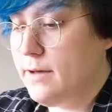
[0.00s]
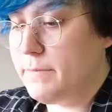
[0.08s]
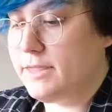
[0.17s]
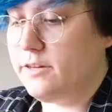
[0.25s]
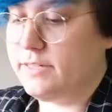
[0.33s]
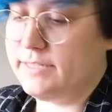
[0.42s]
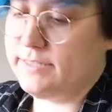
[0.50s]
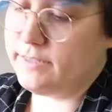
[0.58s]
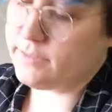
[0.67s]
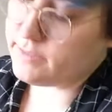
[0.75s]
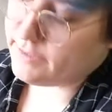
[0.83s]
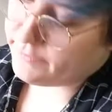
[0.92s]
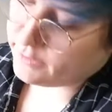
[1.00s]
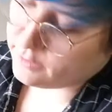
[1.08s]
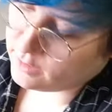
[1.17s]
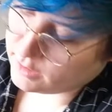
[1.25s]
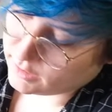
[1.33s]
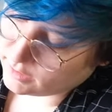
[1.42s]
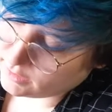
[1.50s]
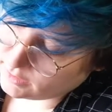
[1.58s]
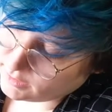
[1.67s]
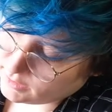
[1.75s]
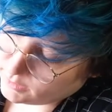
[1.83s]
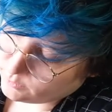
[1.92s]
But there is still, if you look,
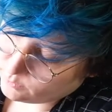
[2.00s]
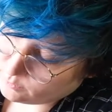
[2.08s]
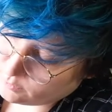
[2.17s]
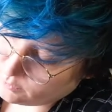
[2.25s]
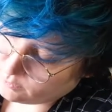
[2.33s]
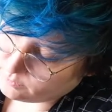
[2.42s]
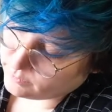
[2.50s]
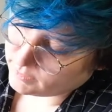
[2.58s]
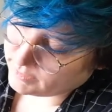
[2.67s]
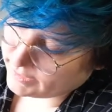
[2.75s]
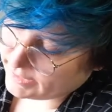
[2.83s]
room